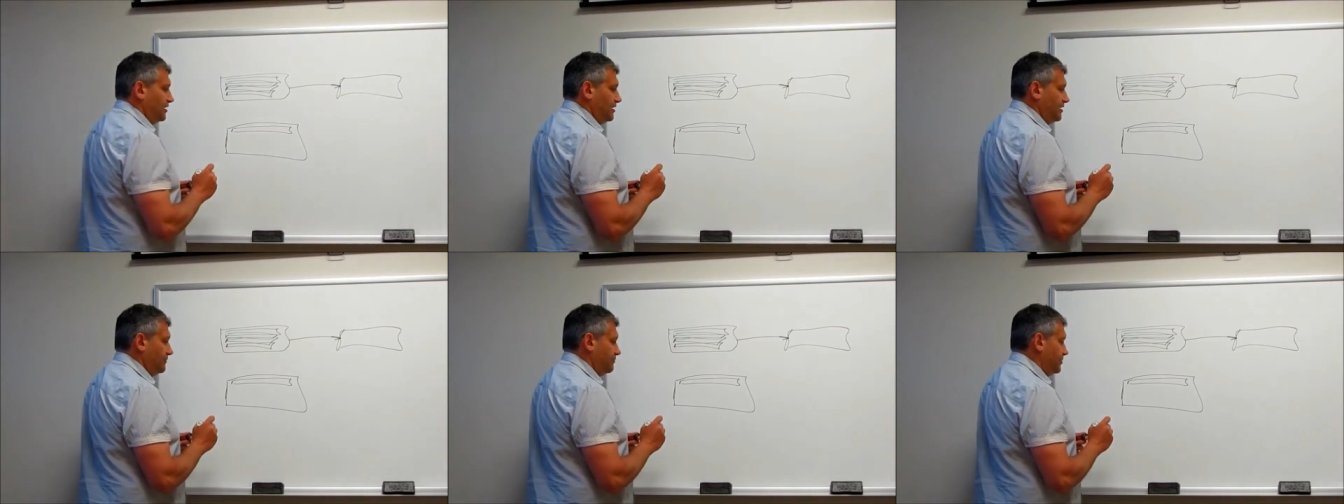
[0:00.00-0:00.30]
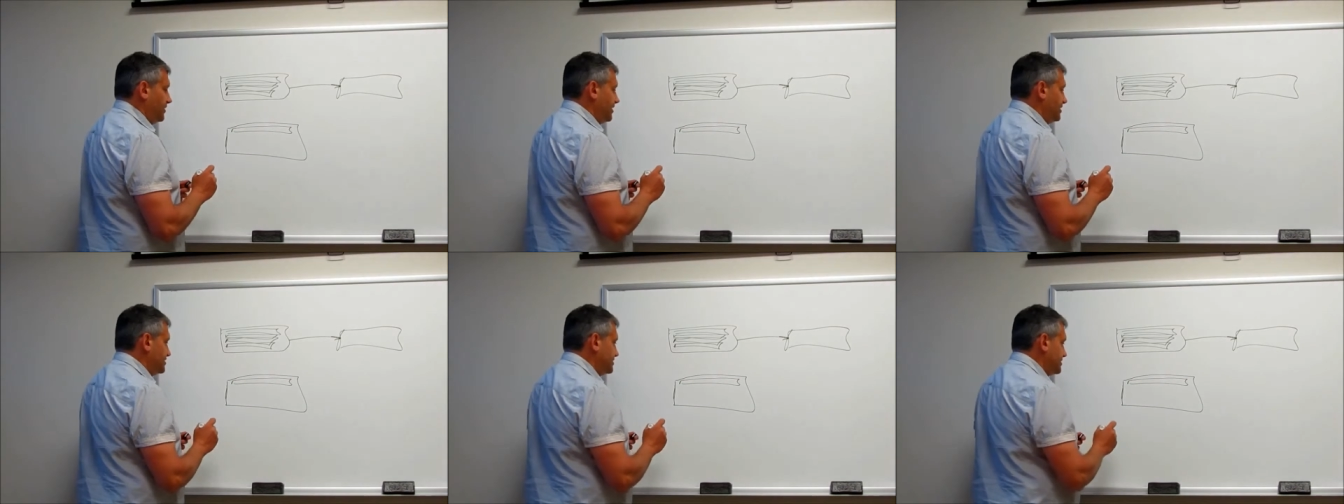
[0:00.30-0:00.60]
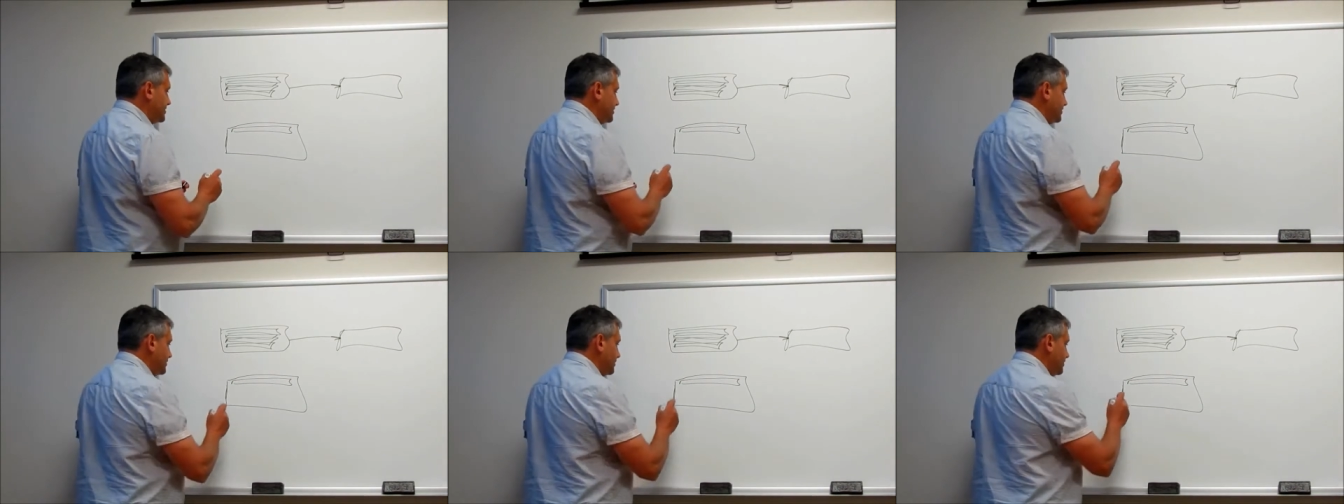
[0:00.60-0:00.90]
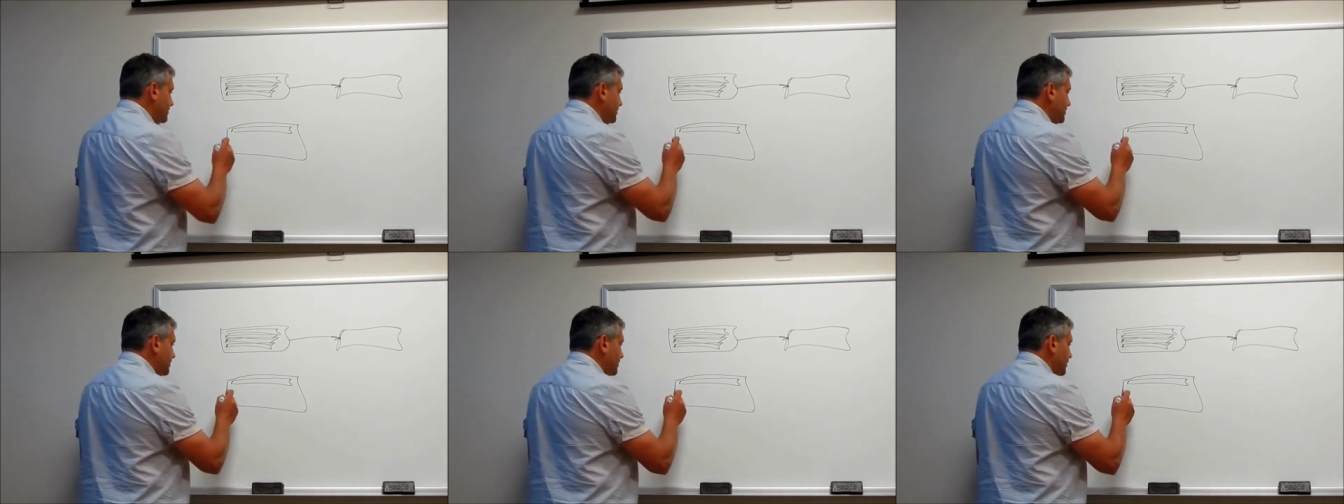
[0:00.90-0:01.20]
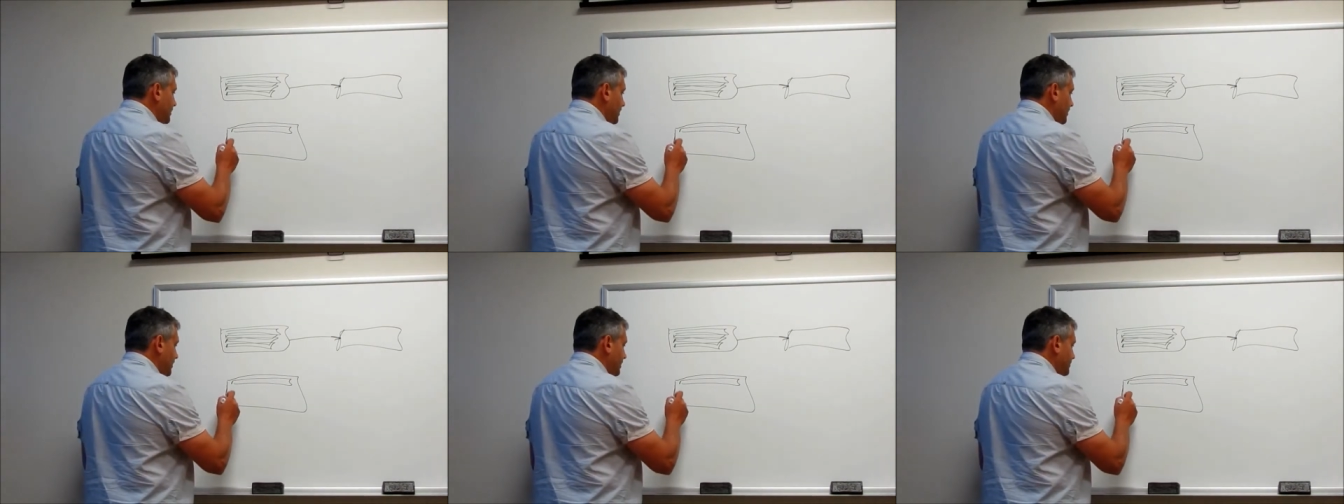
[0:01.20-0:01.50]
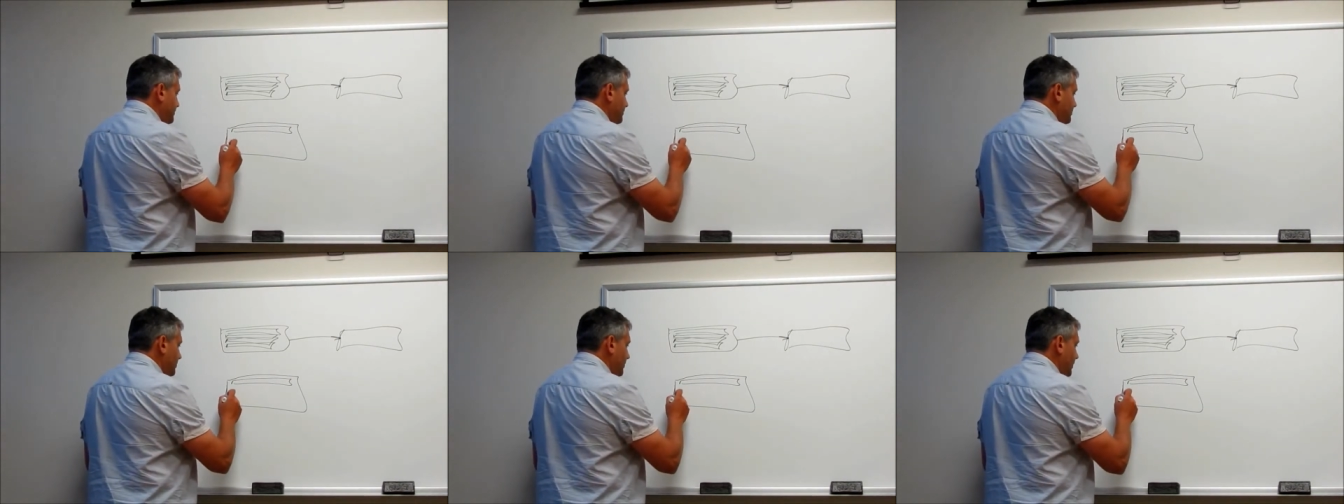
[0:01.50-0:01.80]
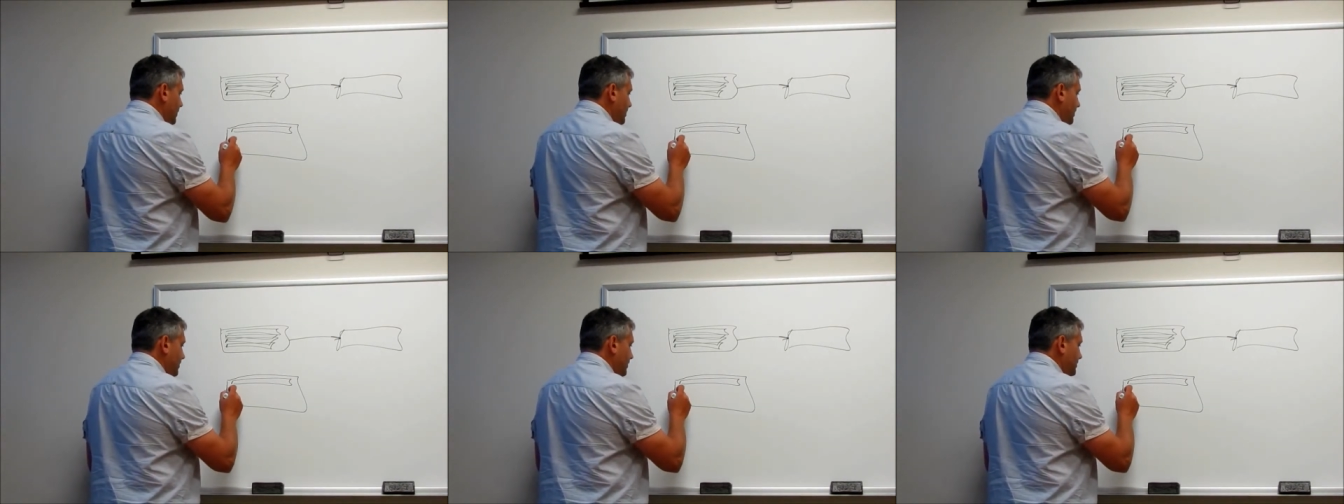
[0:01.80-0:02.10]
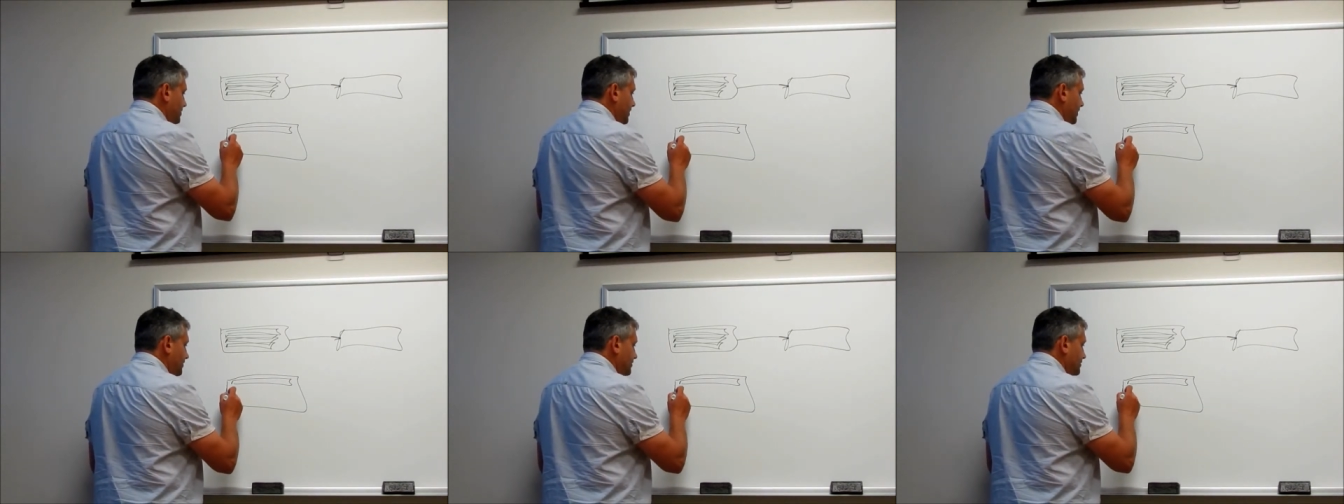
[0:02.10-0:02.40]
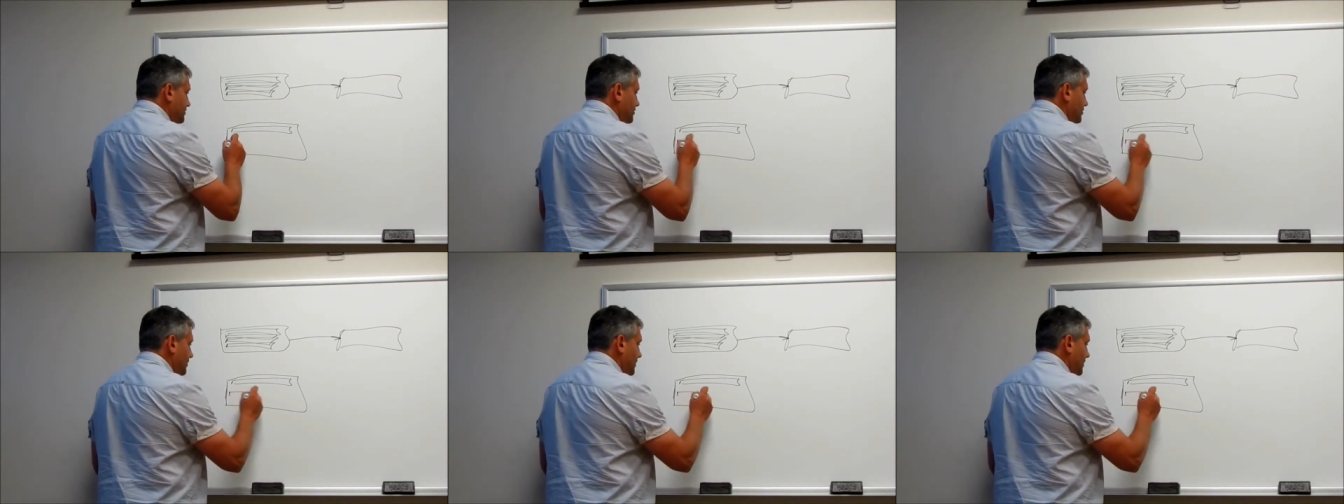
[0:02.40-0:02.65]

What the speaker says: a pencil, and another